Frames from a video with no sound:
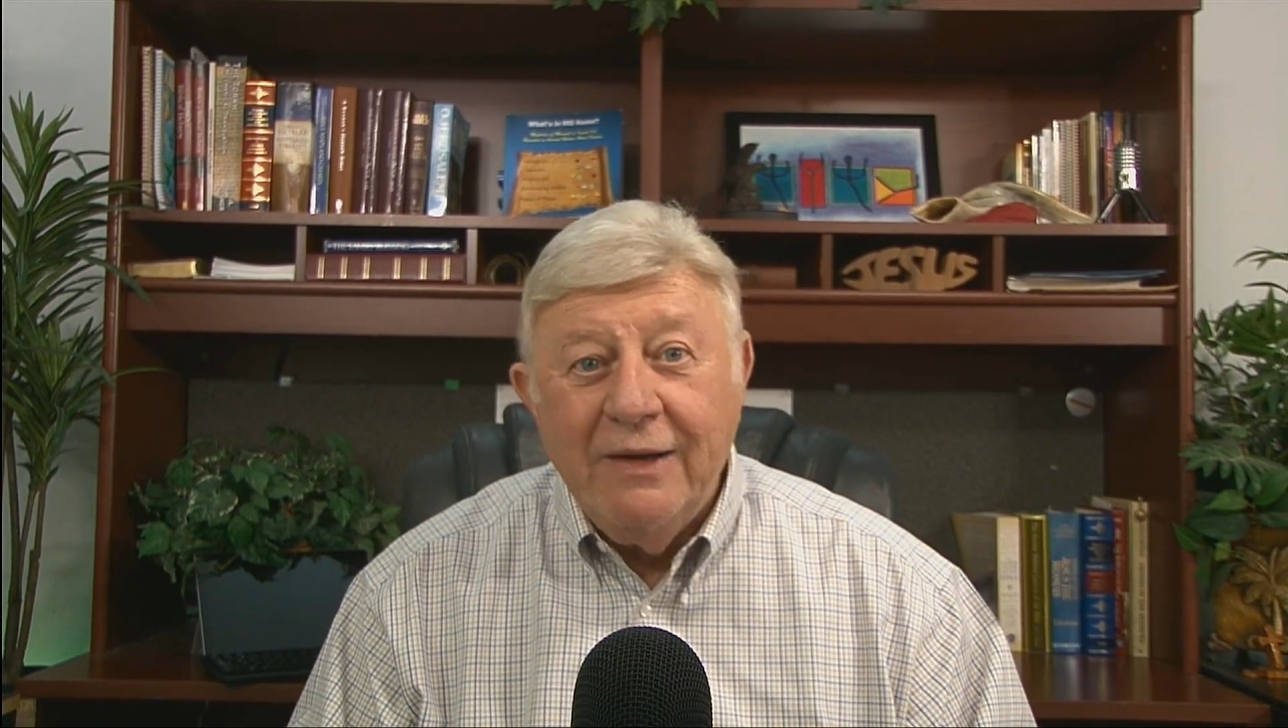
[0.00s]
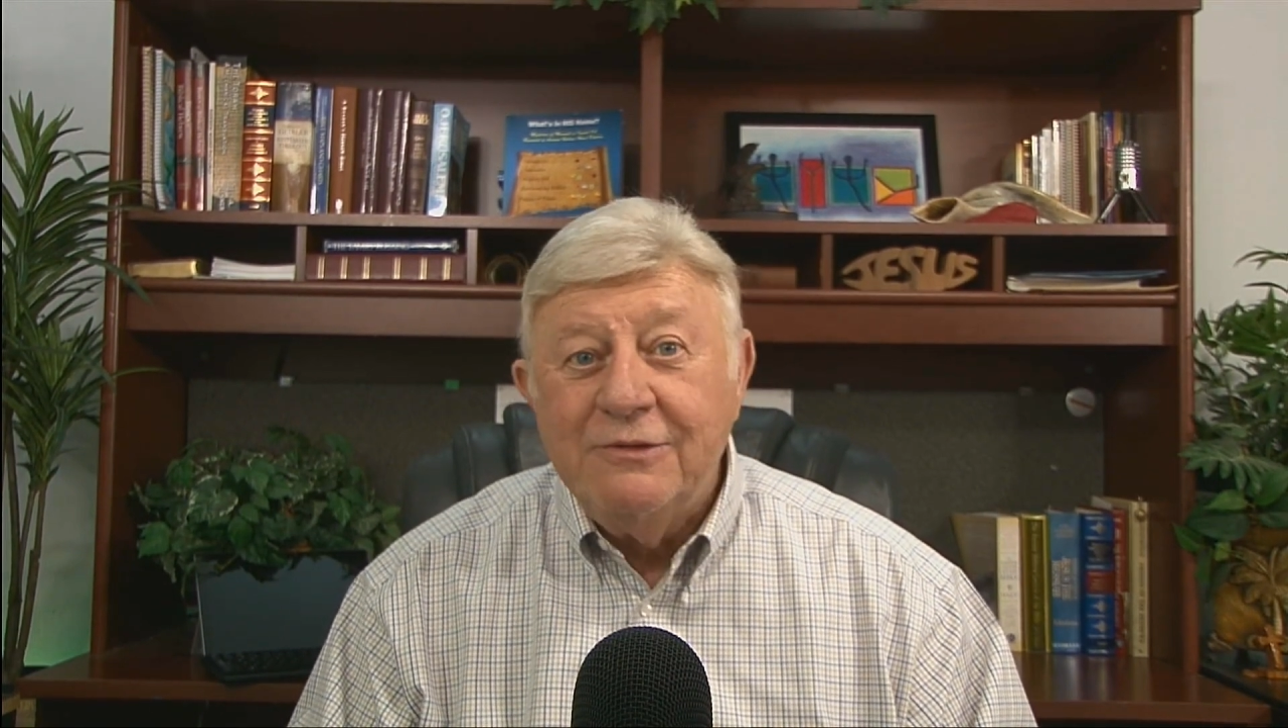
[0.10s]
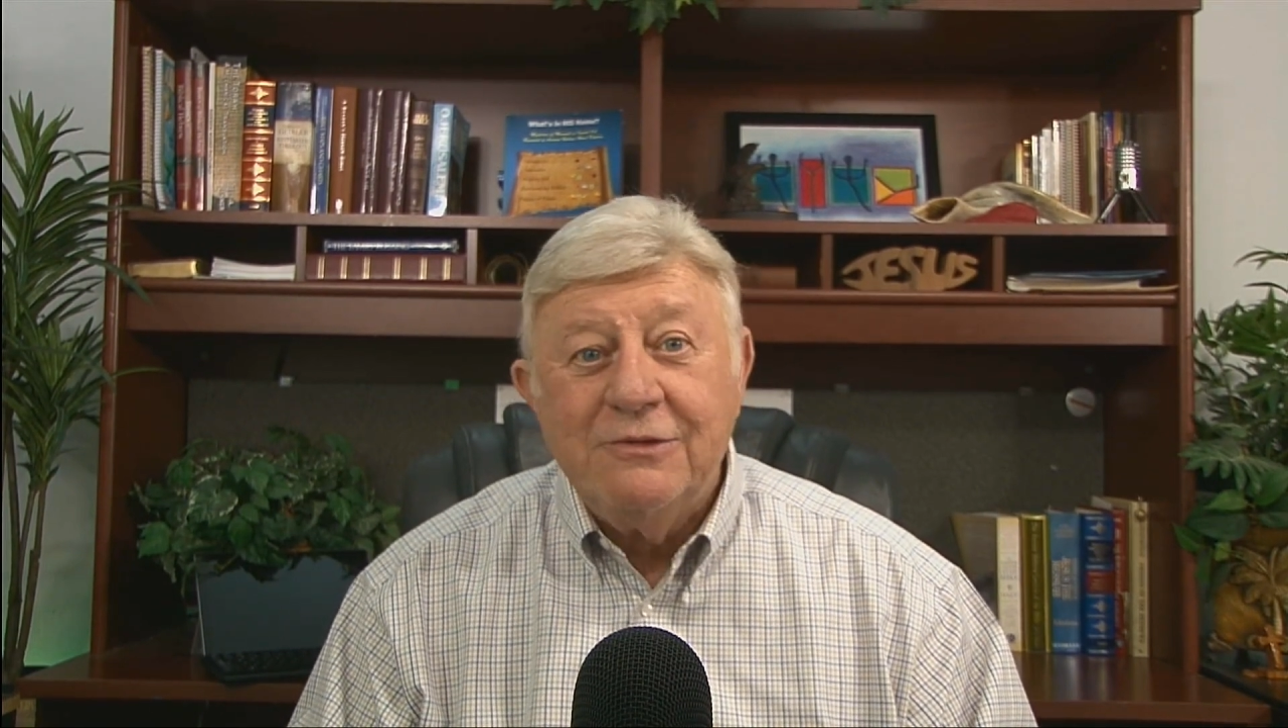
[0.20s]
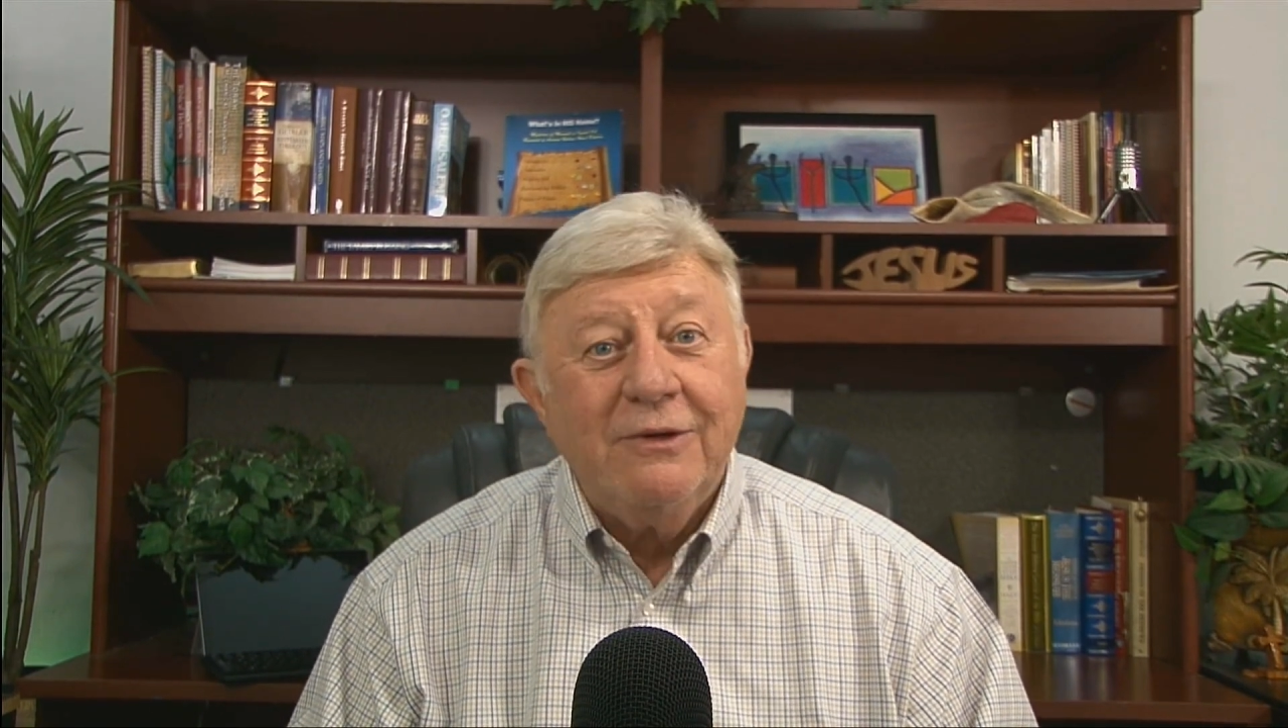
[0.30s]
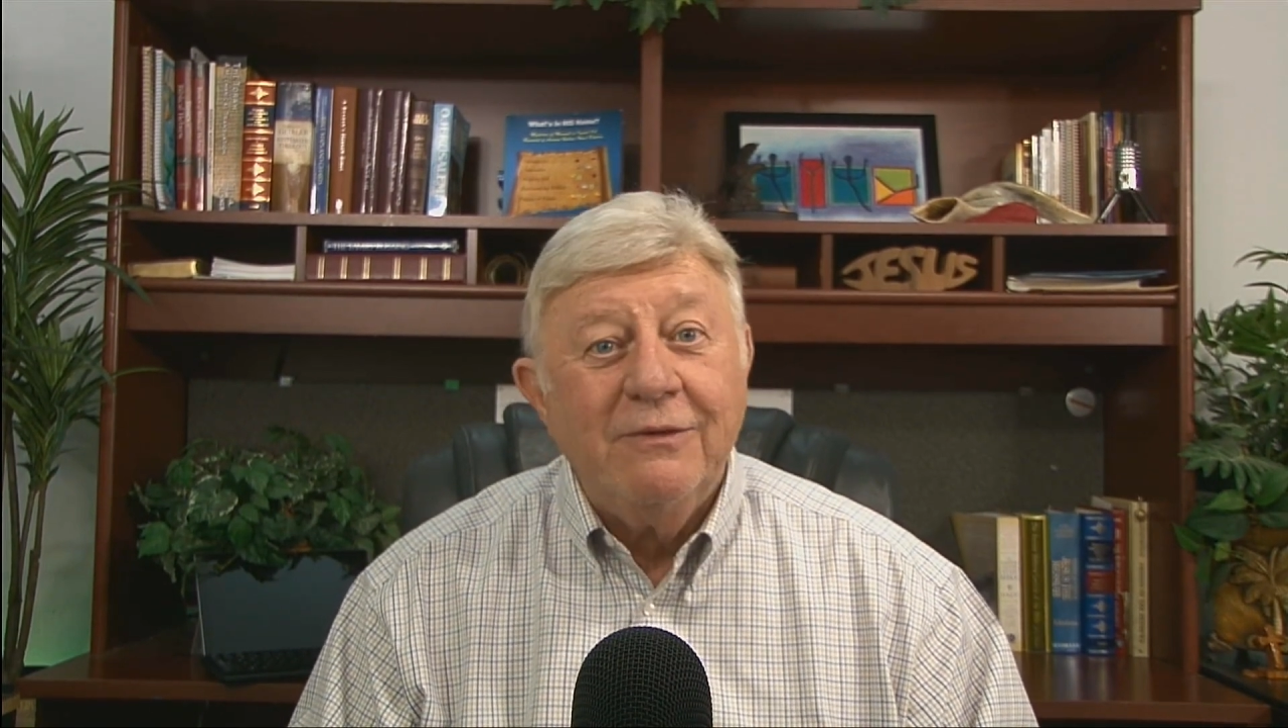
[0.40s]
and
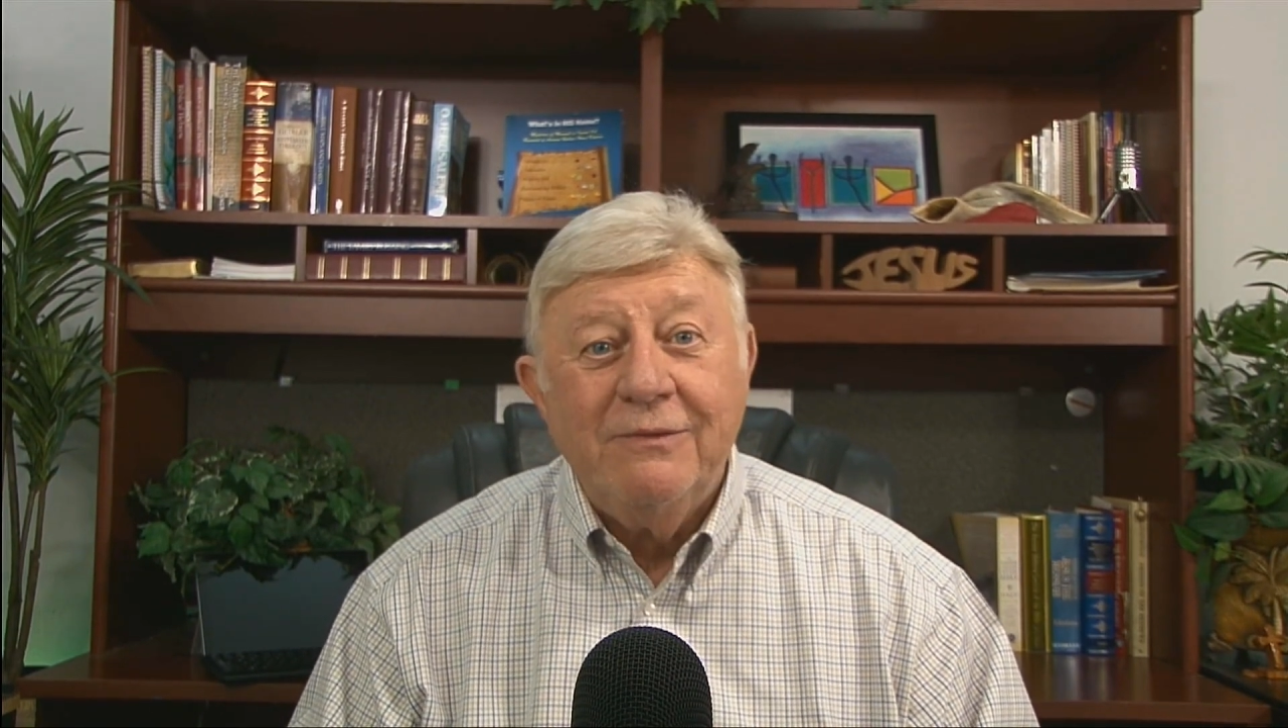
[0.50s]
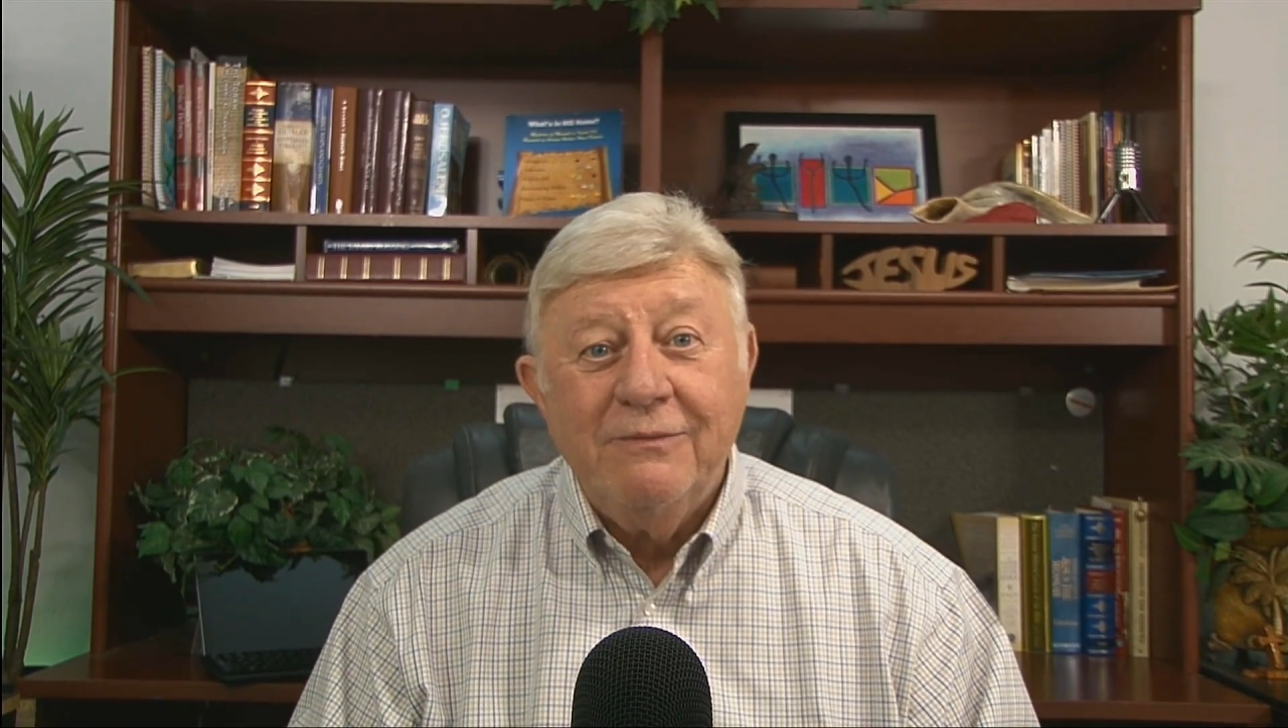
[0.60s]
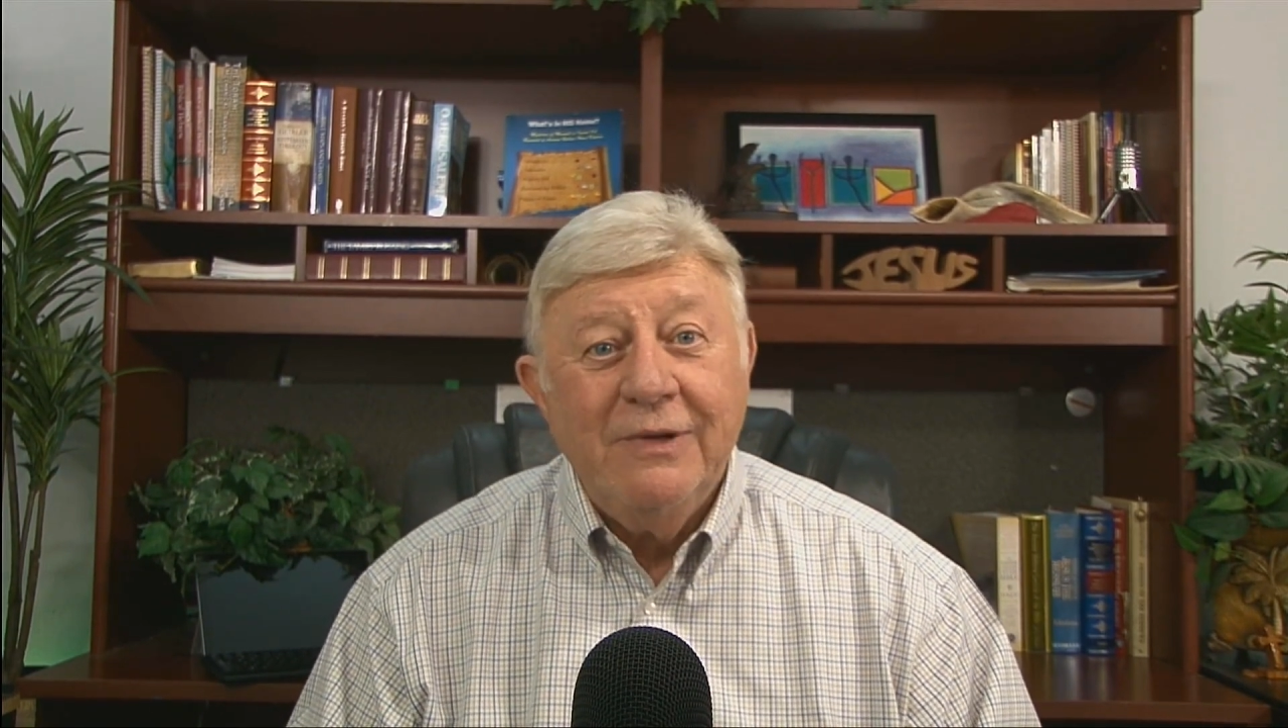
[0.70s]
start